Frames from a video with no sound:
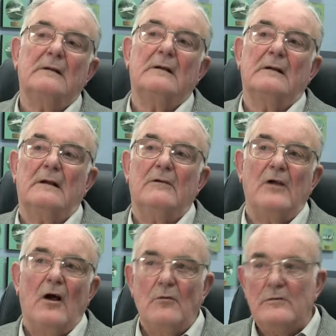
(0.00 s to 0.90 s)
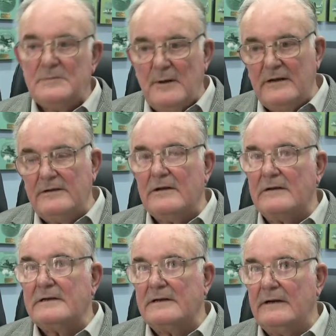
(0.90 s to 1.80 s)
I've always been
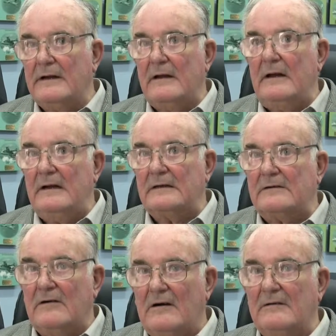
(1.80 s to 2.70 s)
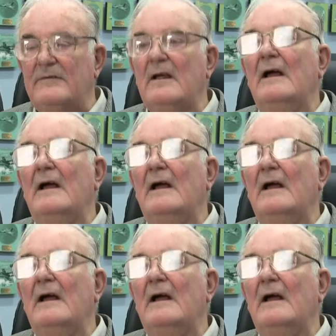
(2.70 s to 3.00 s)
interested in aircraft,